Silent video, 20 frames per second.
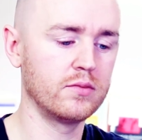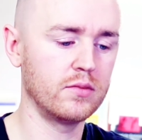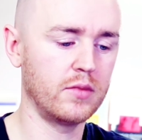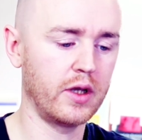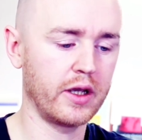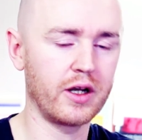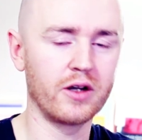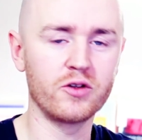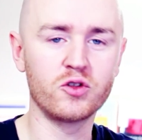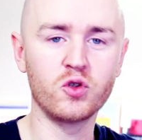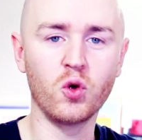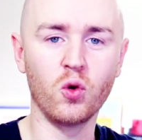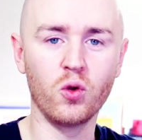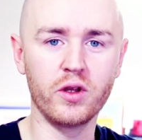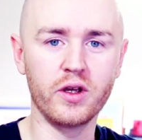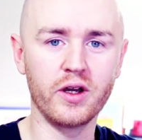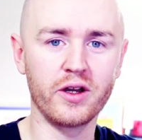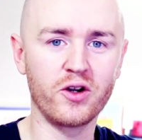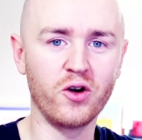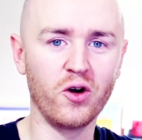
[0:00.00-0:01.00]
Eckhart
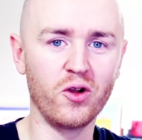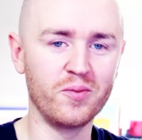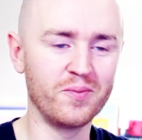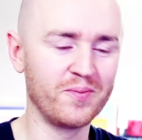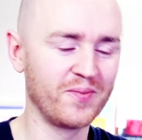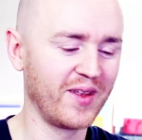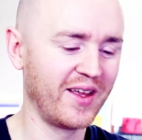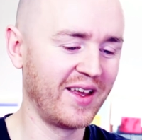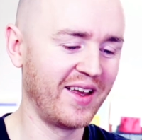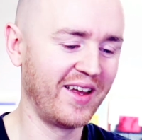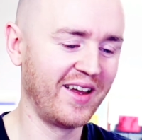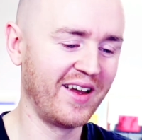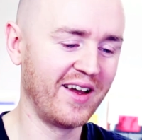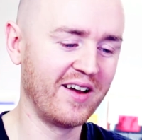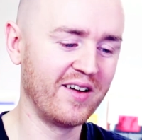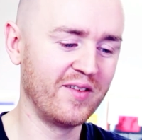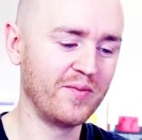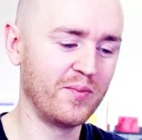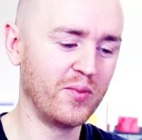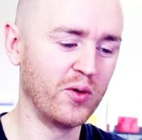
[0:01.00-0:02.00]
Tolle, I call him.
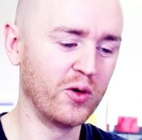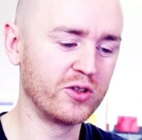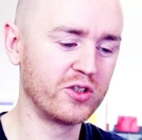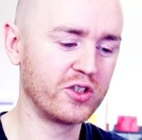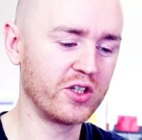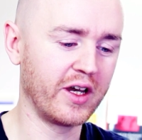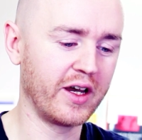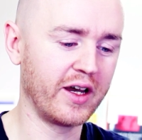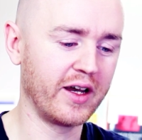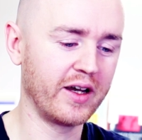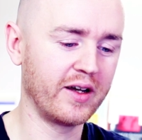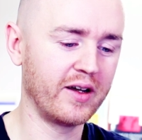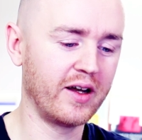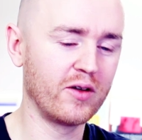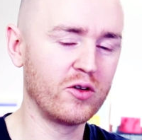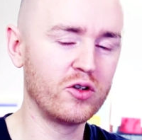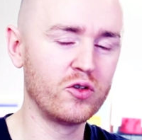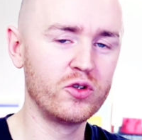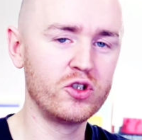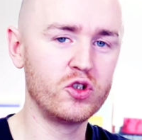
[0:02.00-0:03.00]
But I'm
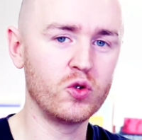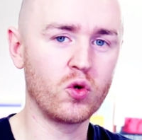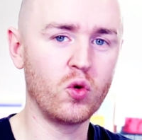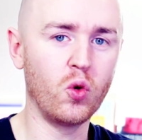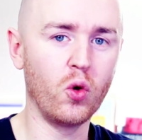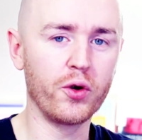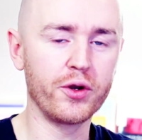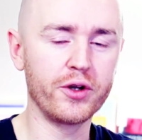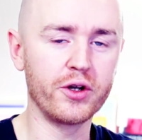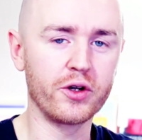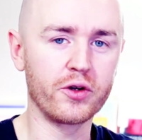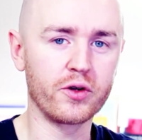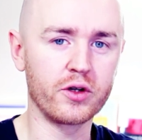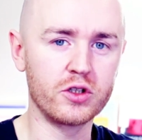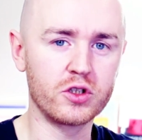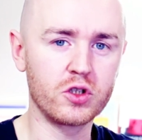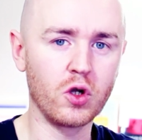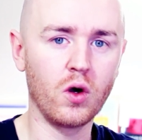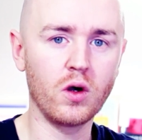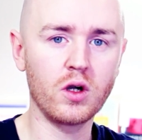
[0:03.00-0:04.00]
going to read you a quote here. He's
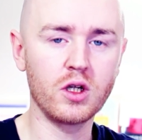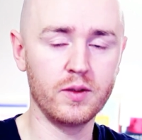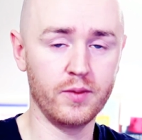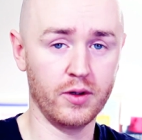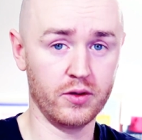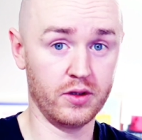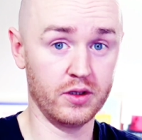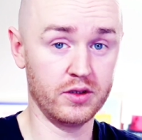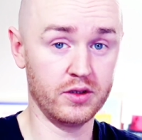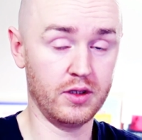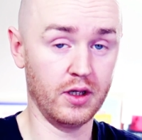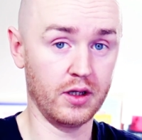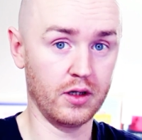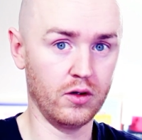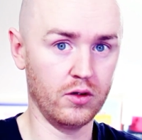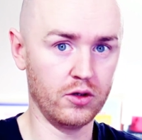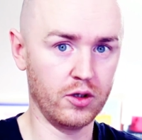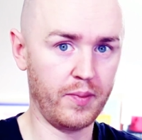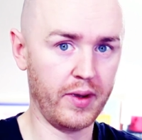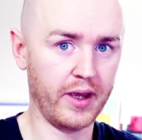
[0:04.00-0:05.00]
talking about this thing
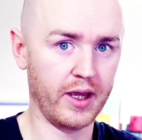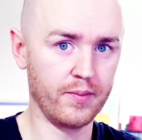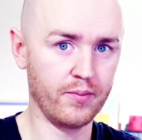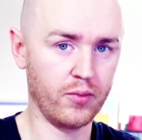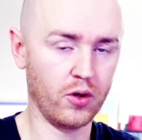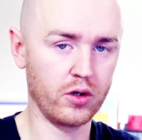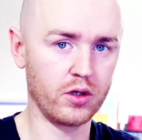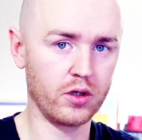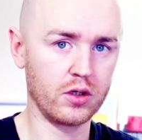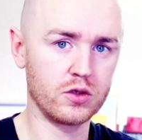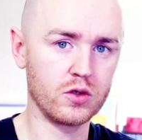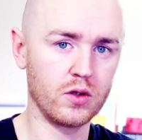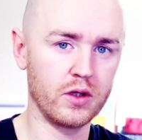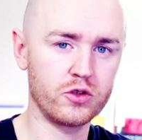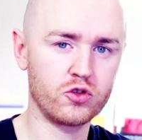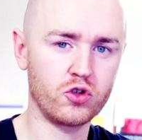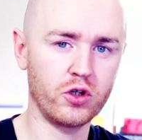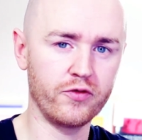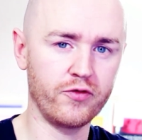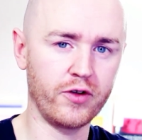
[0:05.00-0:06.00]
called the pain body. So let's
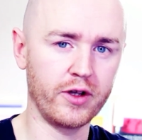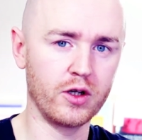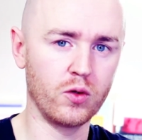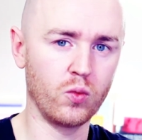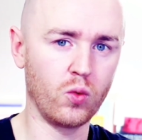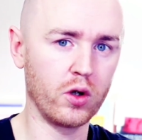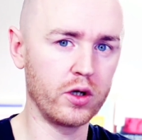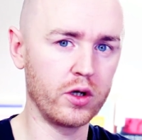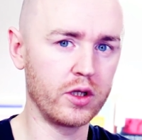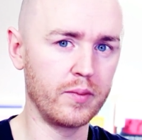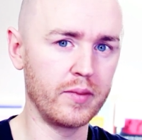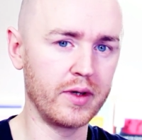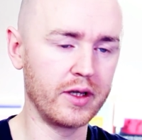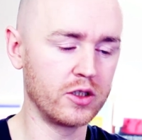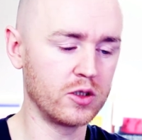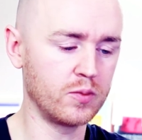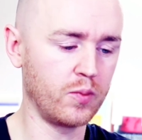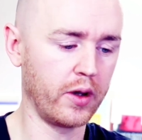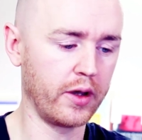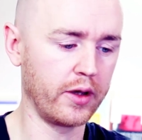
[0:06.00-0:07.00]
try and find out what he
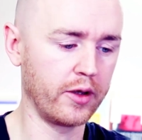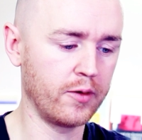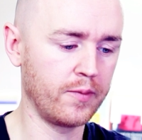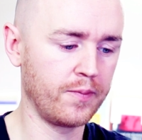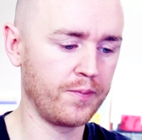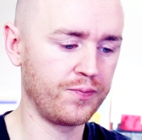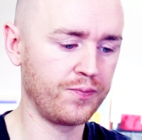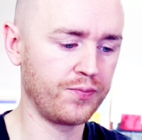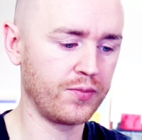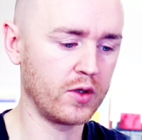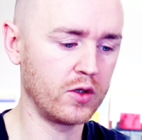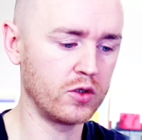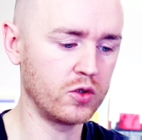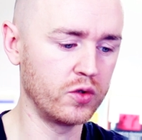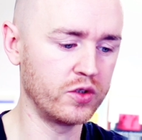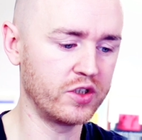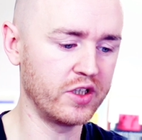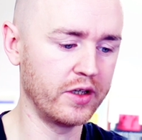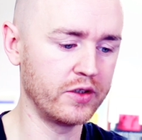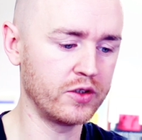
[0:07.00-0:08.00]
means by it. So he
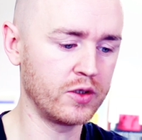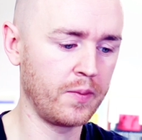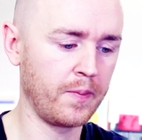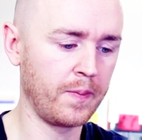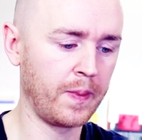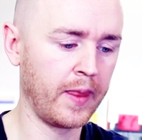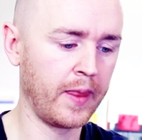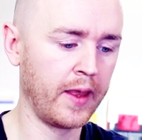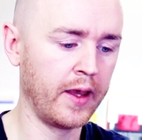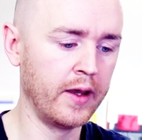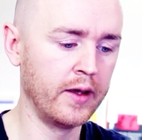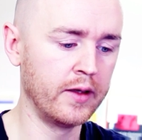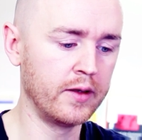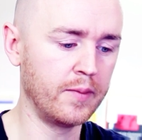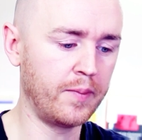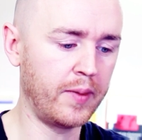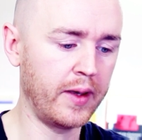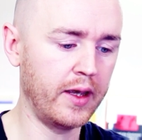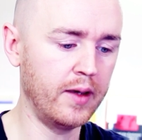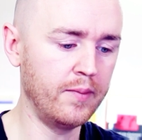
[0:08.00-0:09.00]
says, the
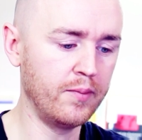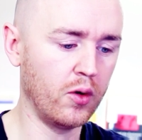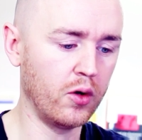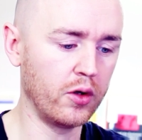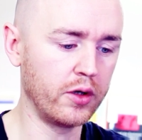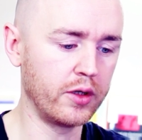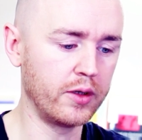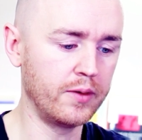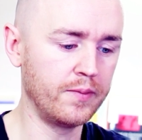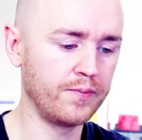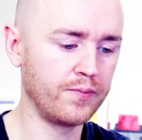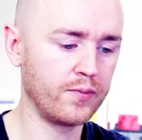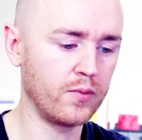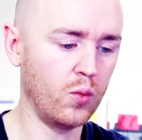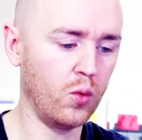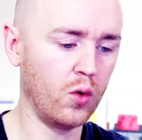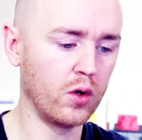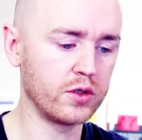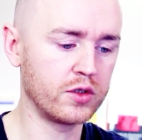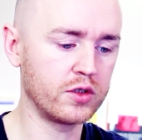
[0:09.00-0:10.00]
pain body
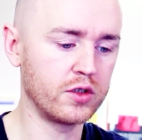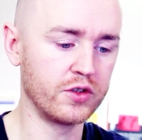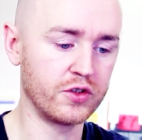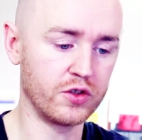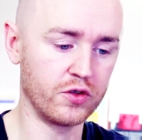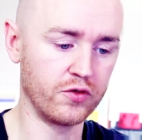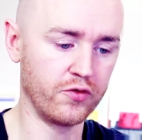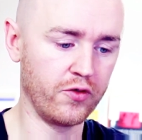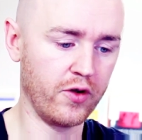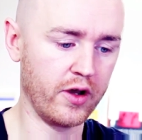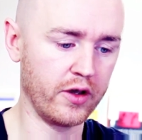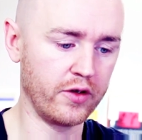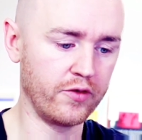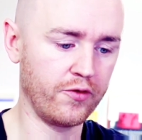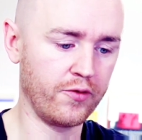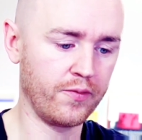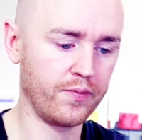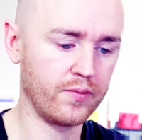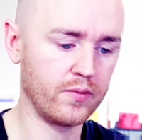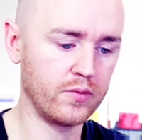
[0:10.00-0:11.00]
wants to survive,
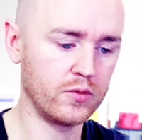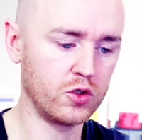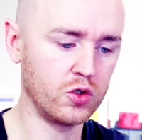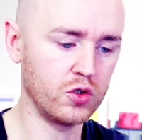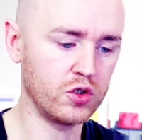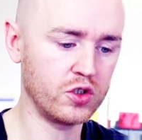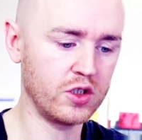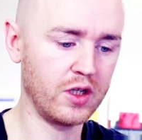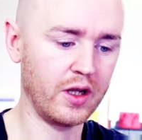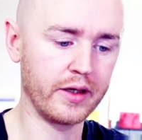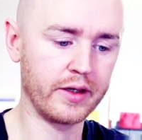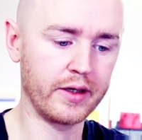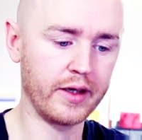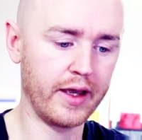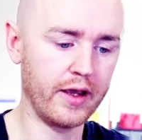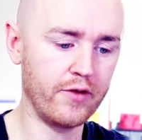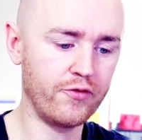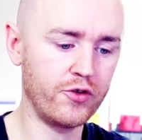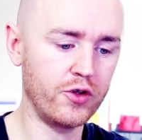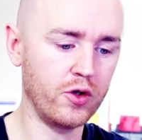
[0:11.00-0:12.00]
just like
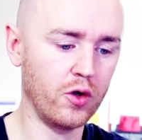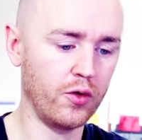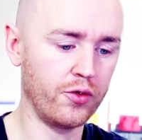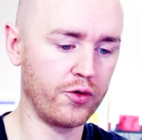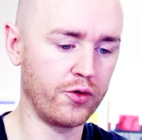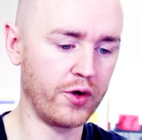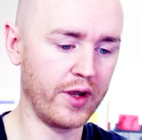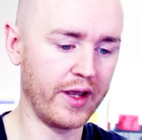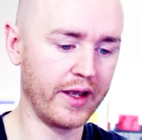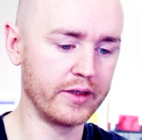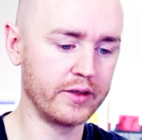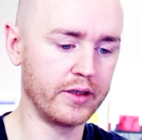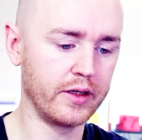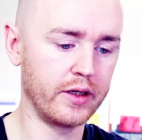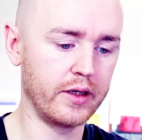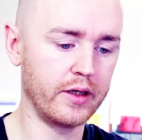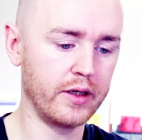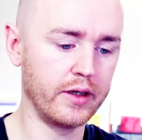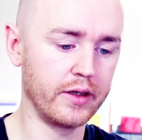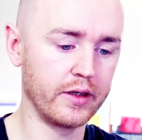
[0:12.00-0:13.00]
every other
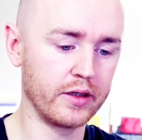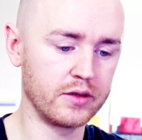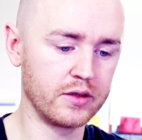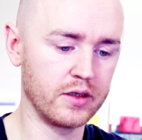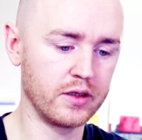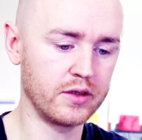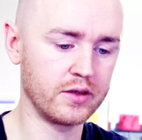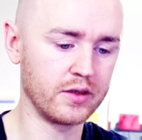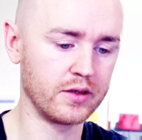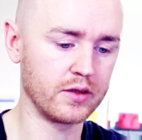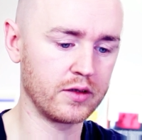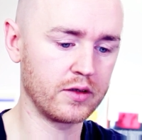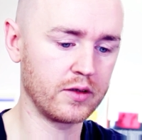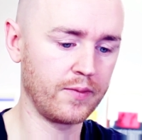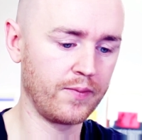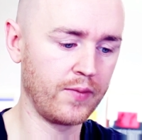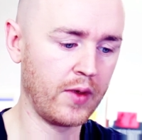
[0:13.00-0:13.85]
entity in existence.